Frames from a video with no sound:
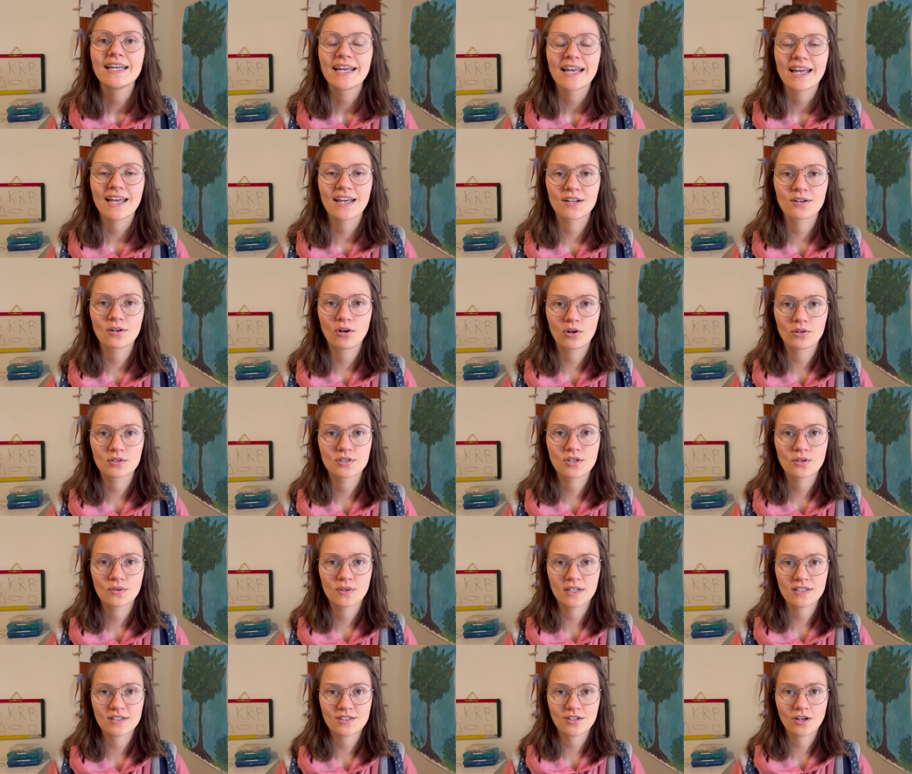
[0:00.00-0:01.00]
and also
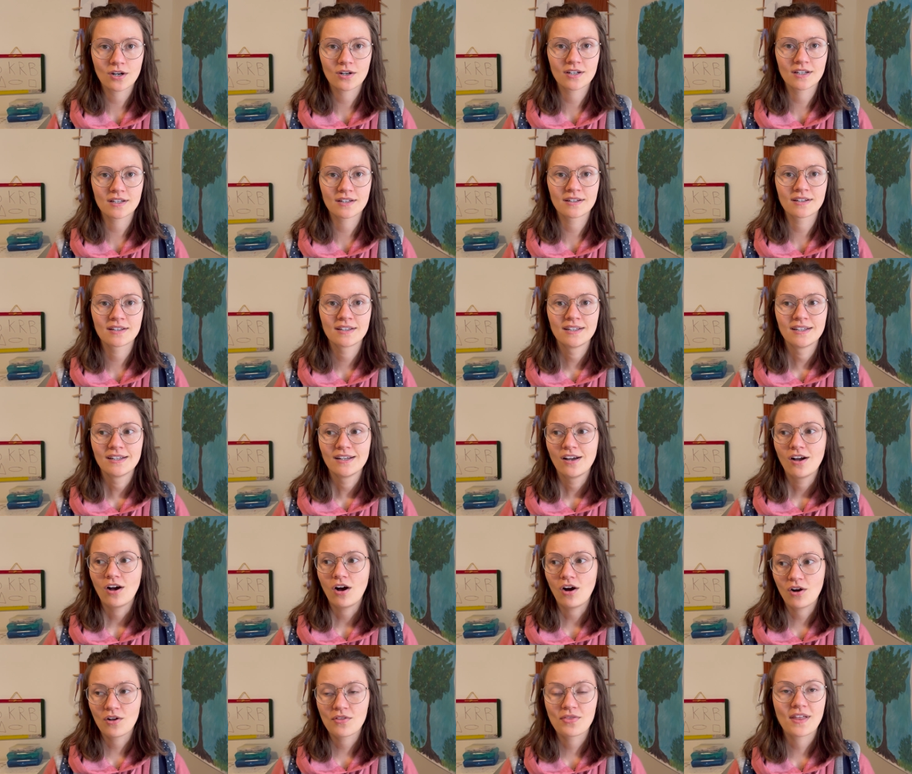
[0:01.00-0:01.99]
get started
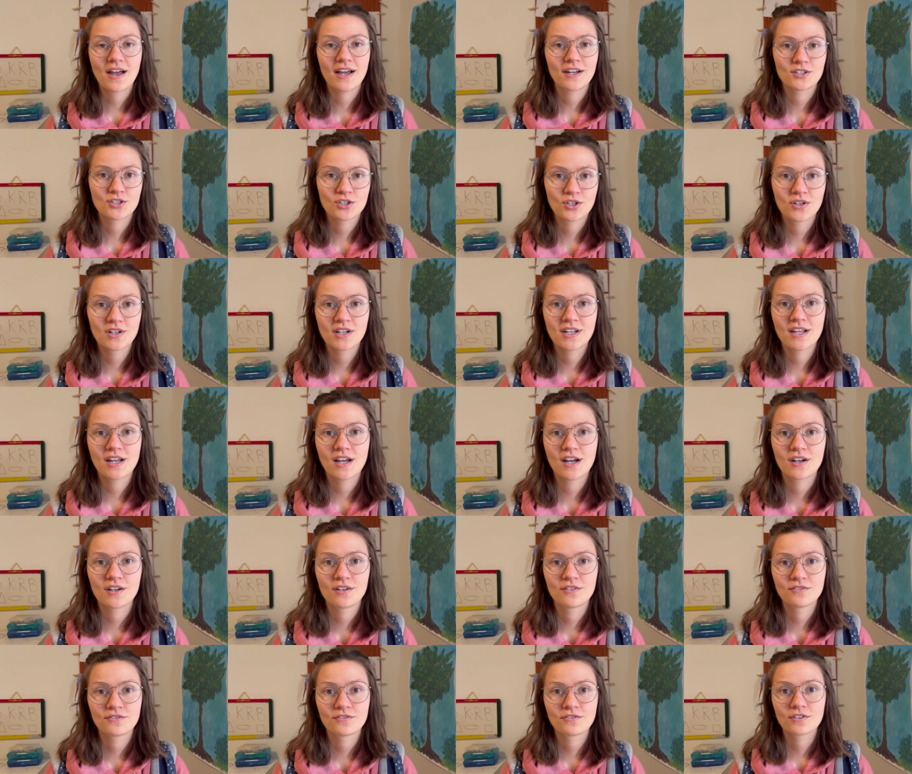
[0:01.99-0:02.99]
on that journey
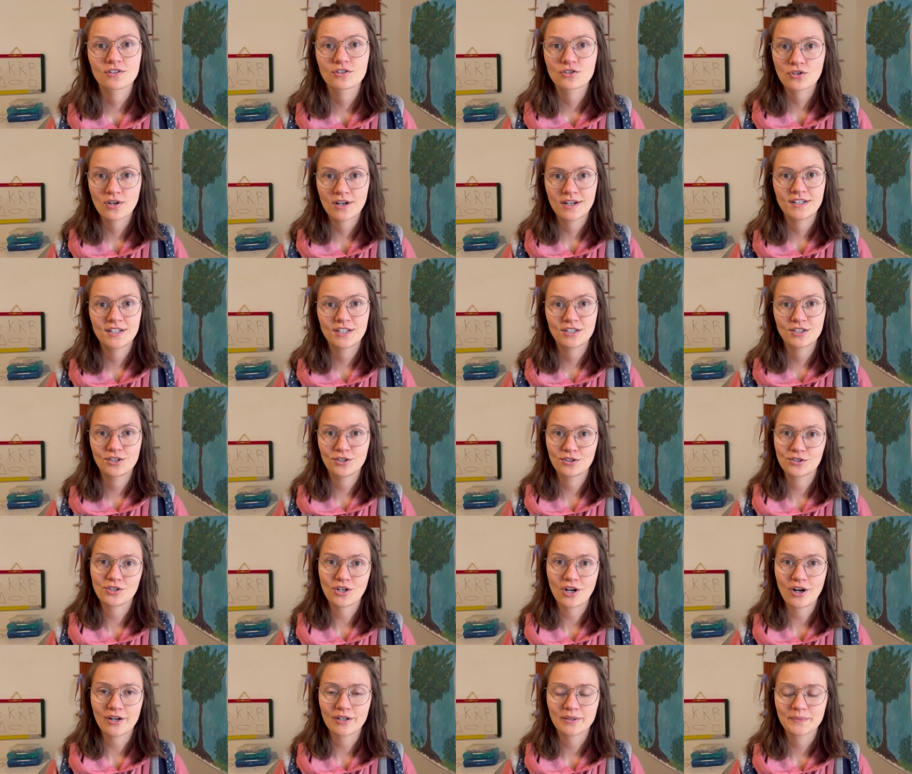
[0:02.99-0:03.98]
of training your
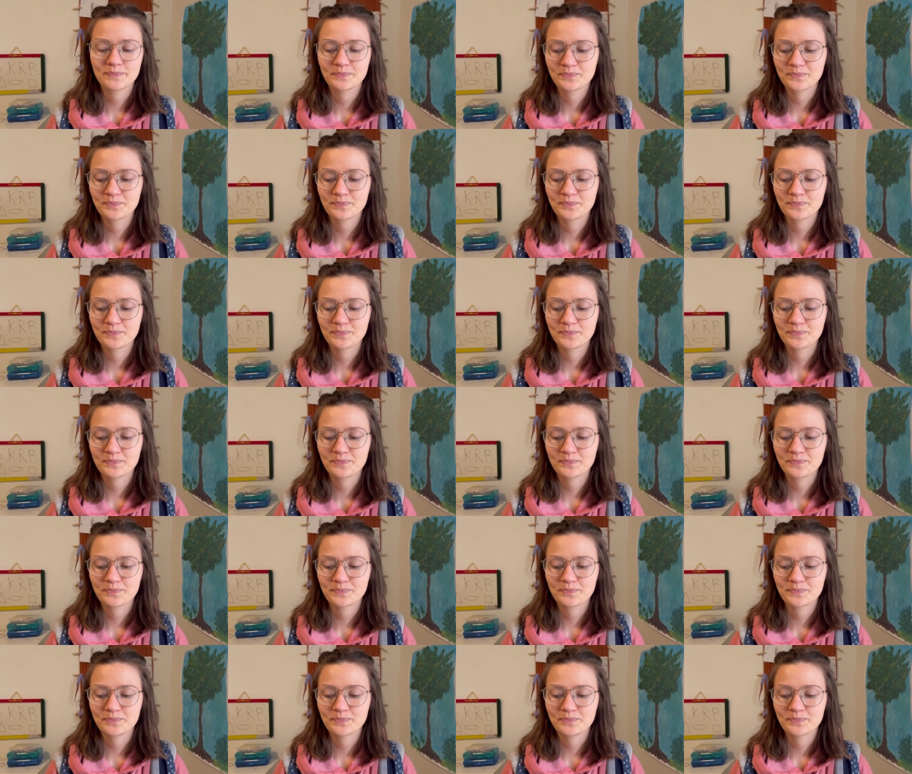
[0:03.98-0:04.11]
dog.